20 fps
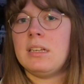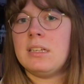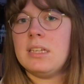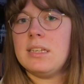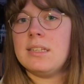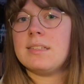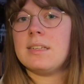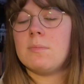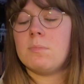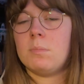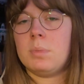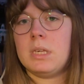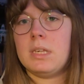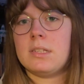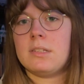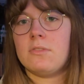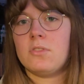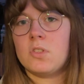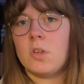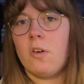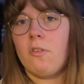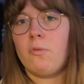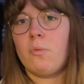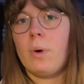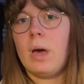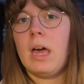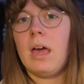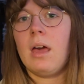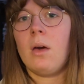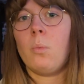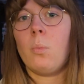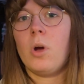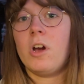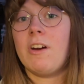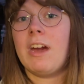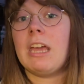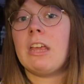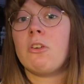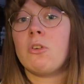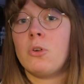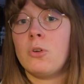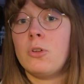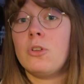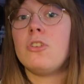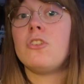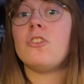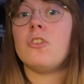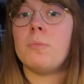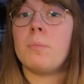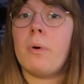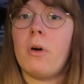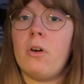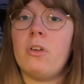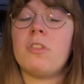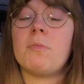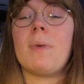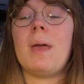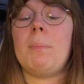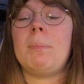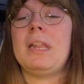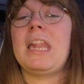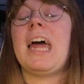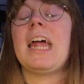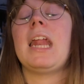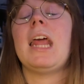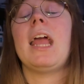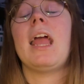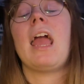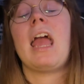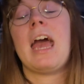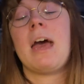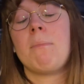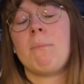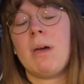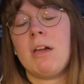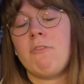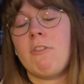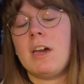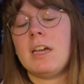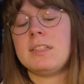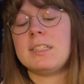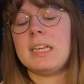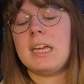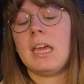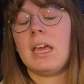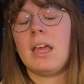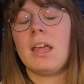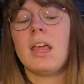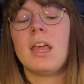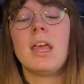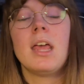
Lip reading: decent piece of software where I could do both my planning and my writing.